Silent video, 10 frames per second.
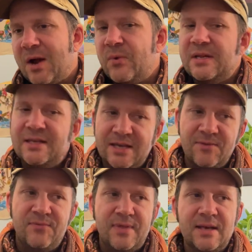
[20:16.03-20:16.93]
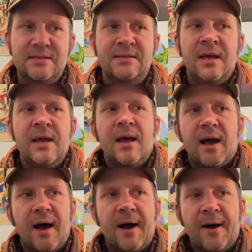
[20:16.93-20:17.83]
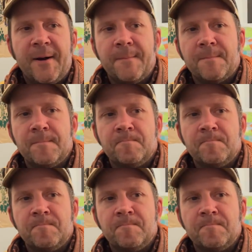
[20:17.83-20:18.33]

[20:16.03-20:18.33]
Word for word: I would give this um,